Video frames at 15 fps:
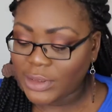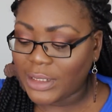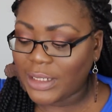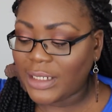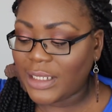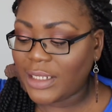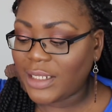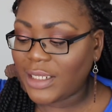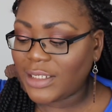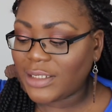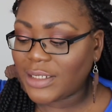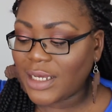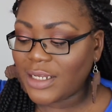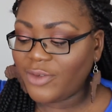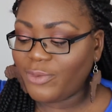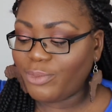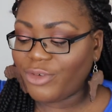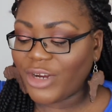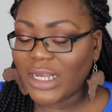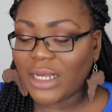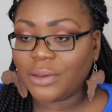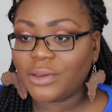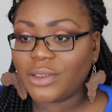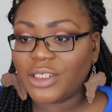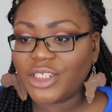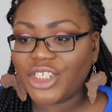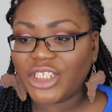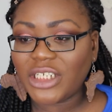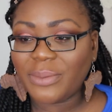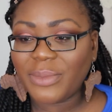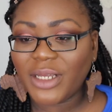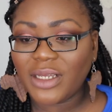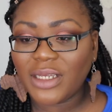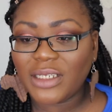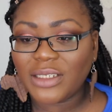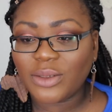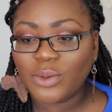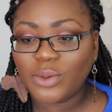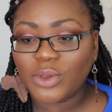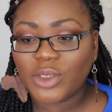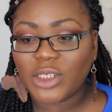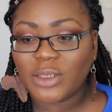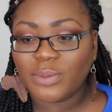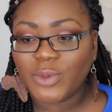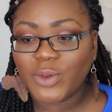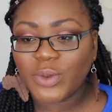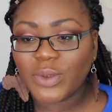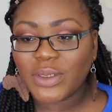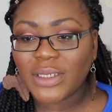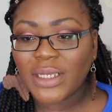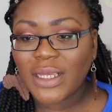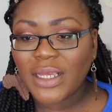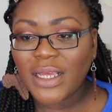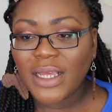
And then this kind of brown shimmer is called S'mores.